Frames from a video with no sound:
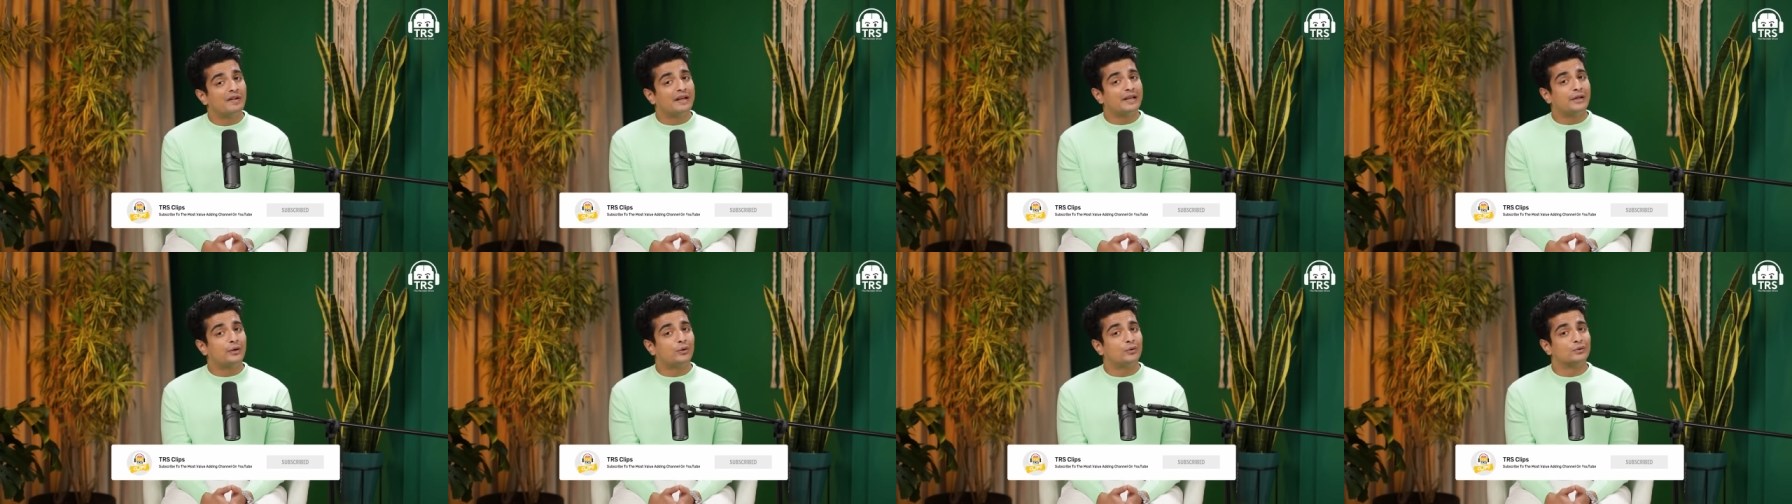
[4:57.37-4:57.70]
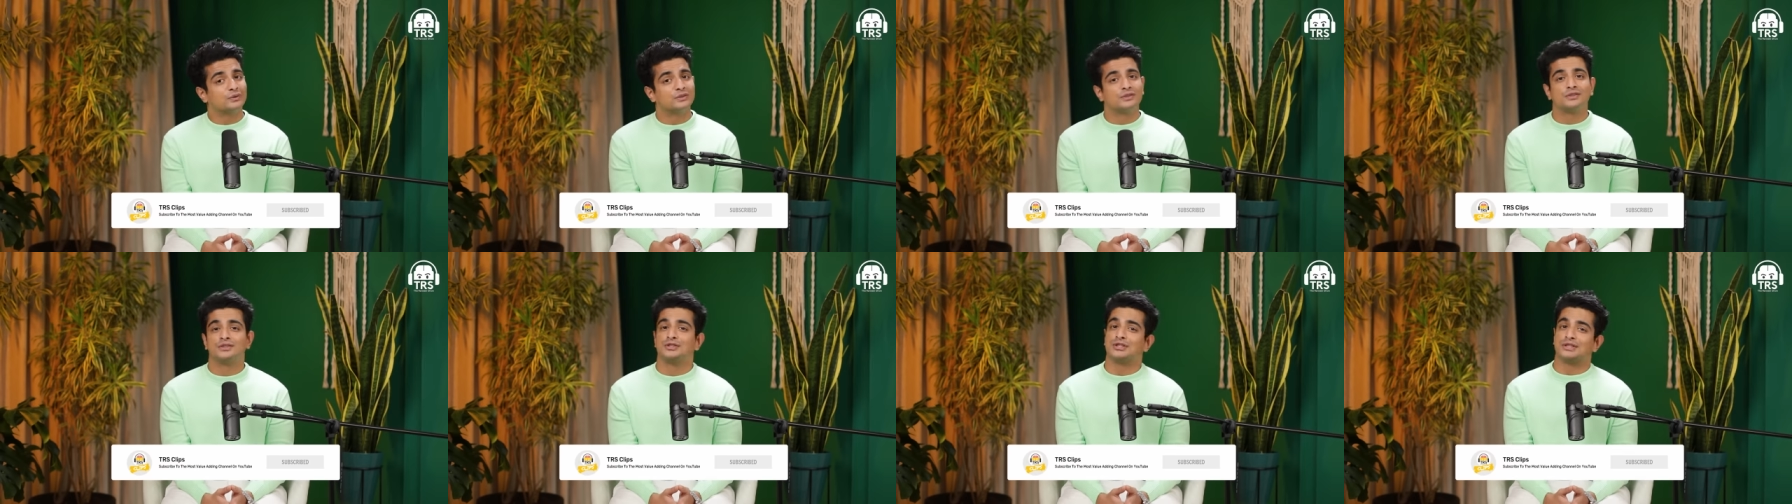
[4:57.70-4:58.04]

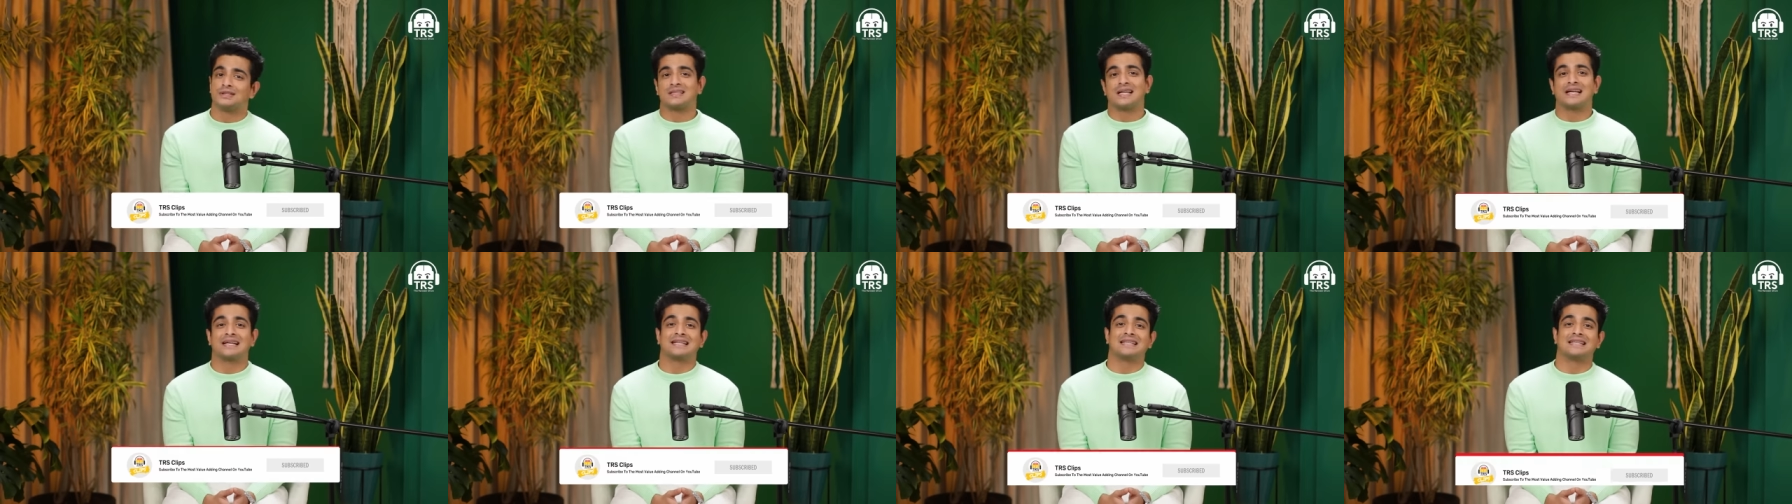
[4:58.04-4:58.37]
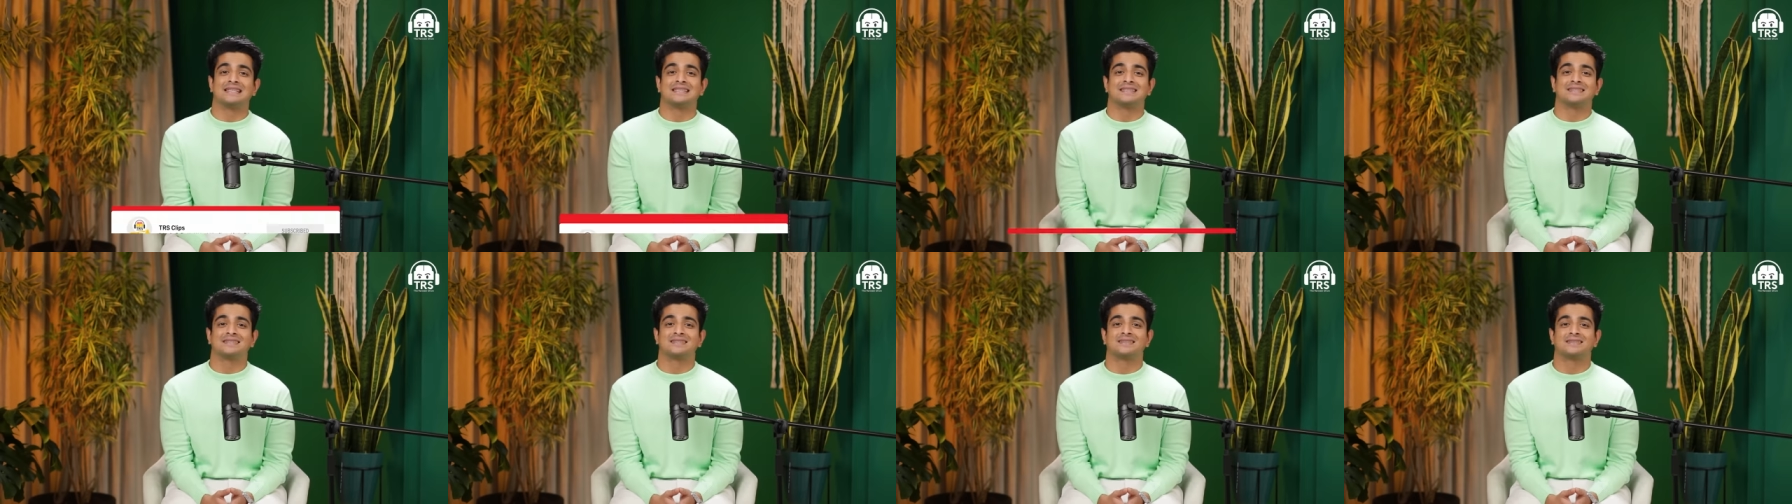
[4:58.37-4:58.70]
videos just like
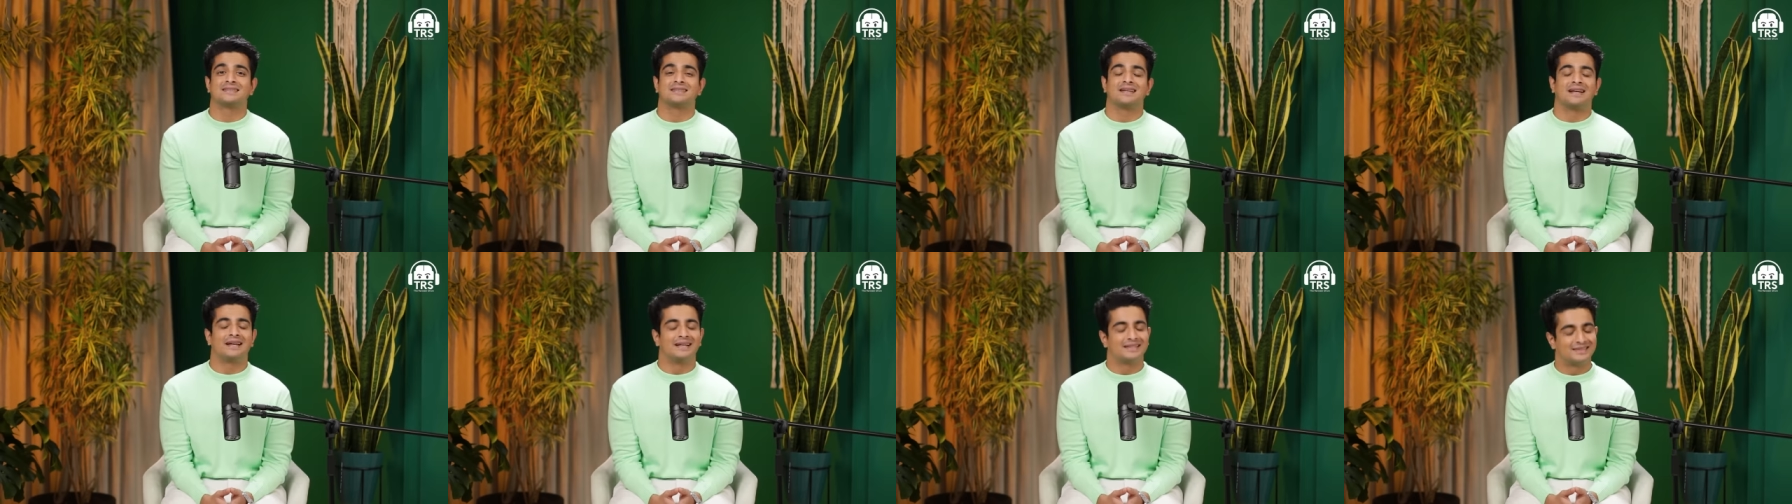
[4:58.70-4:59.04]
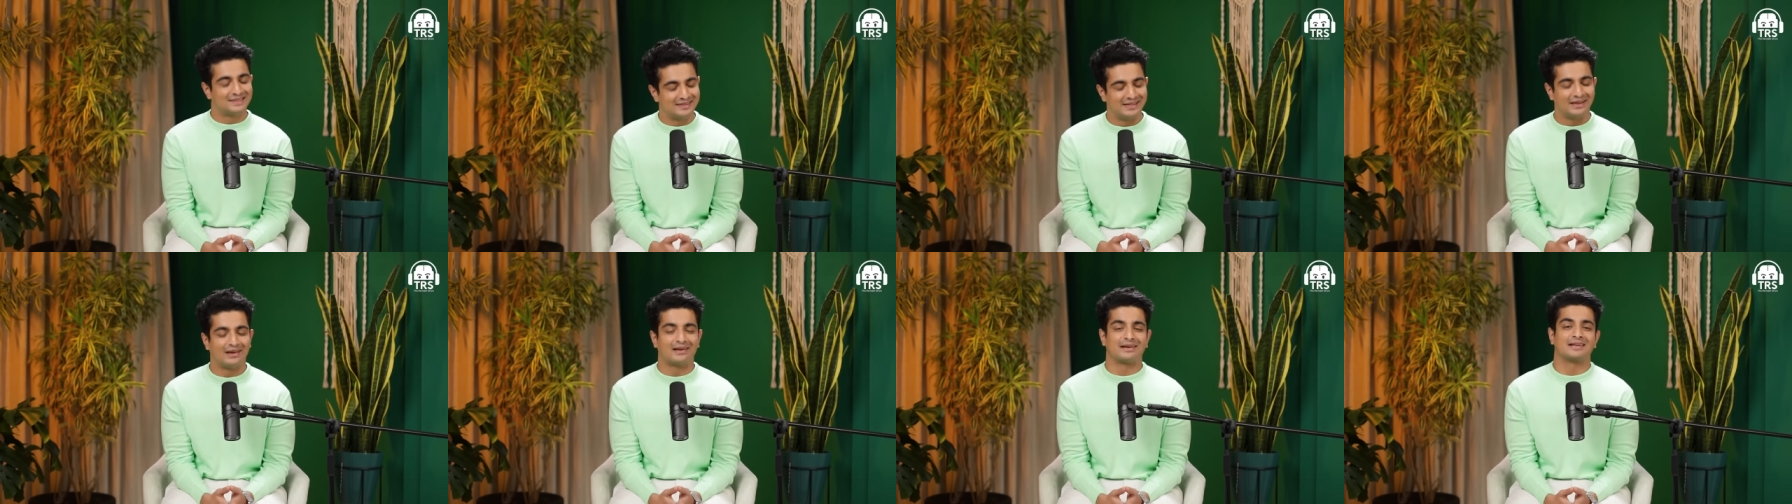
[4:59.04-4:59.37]
this.
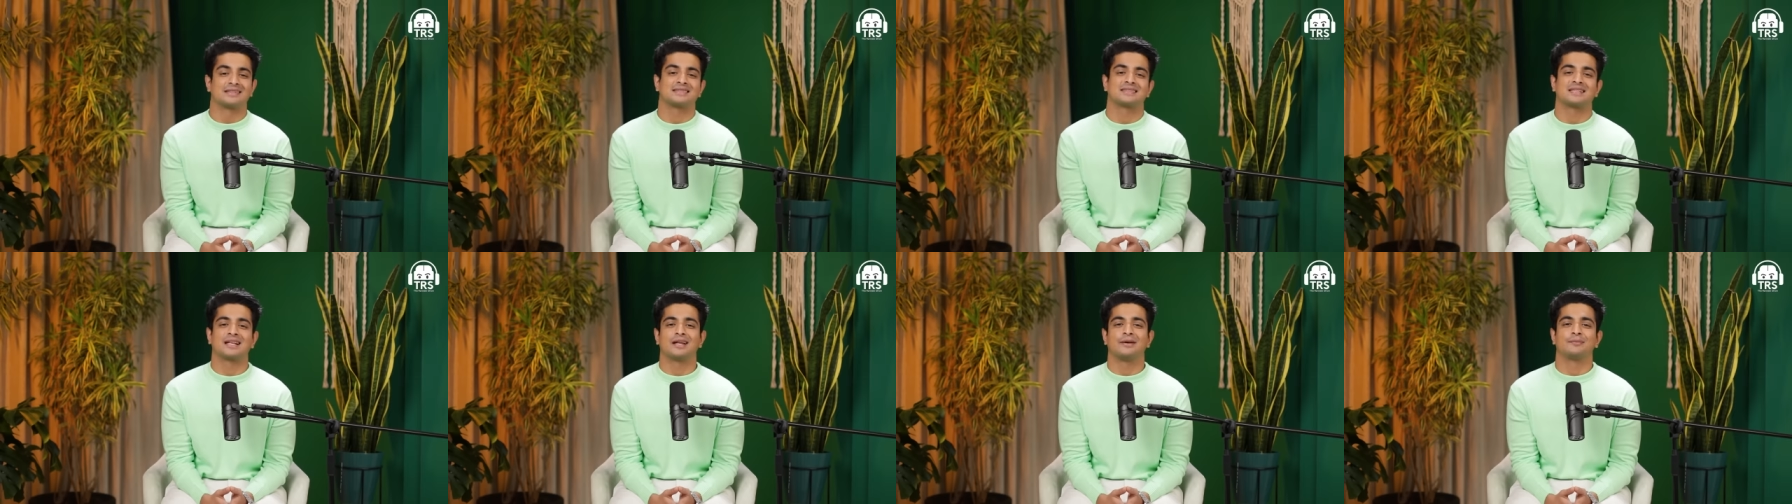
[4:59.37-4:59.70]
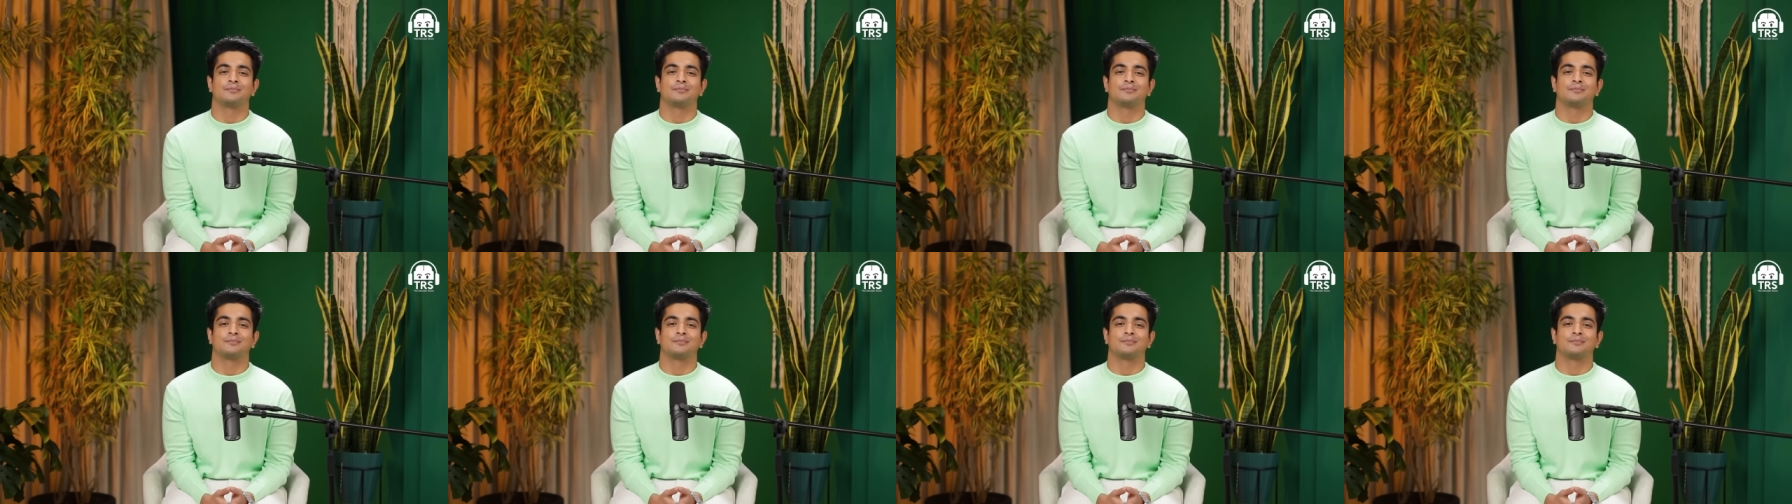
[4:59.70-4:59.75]
TRS